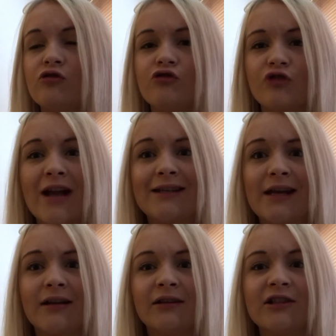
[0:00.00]

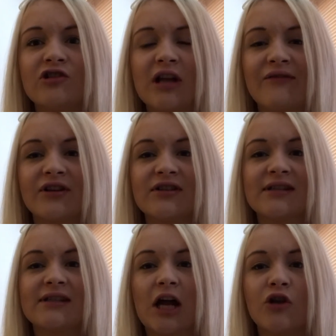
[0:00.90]
dreading literally having to
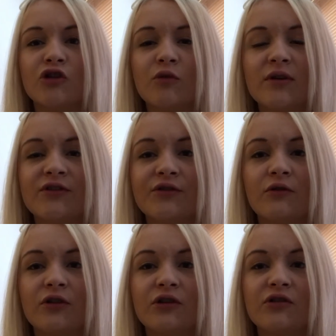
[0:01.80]
stand up in
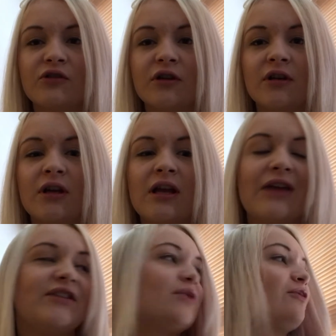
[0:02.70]
school, you know,
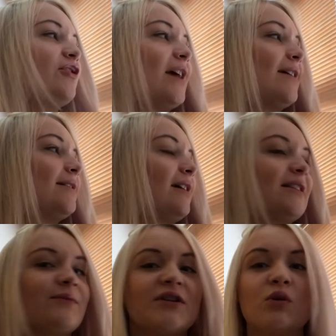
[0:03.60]
if you did one of those
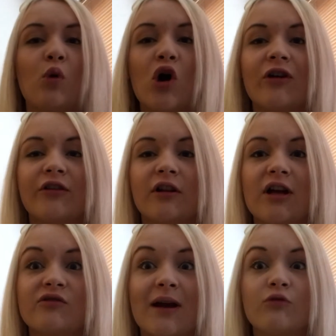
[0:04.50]
exercises where you had to walk around the
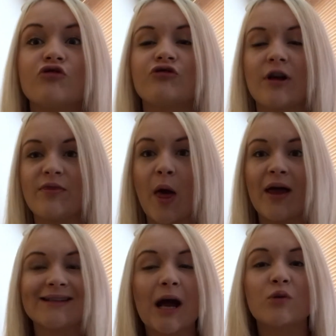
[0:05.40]
classroom, I would dread that.
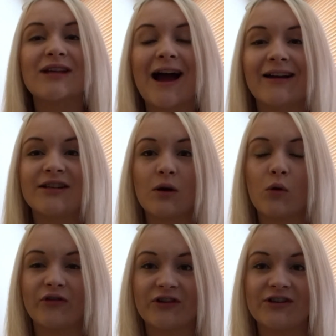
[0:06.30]
That's how tired I
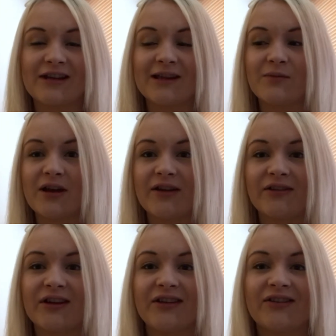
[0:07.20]
was on a daily
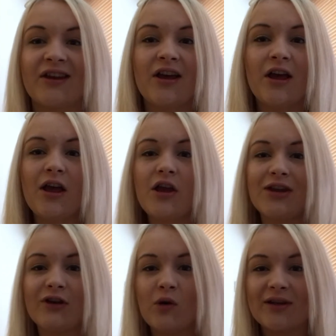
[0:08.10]
basis.
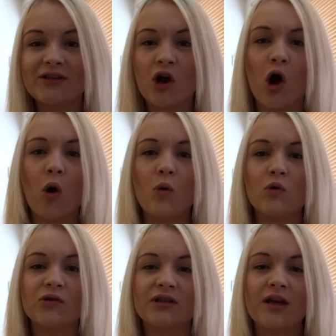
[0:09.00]
You're always
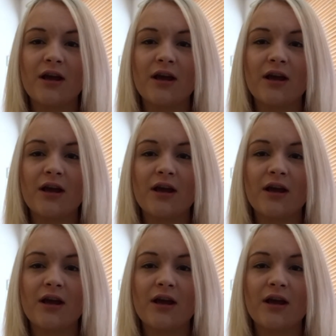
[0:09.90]
cold,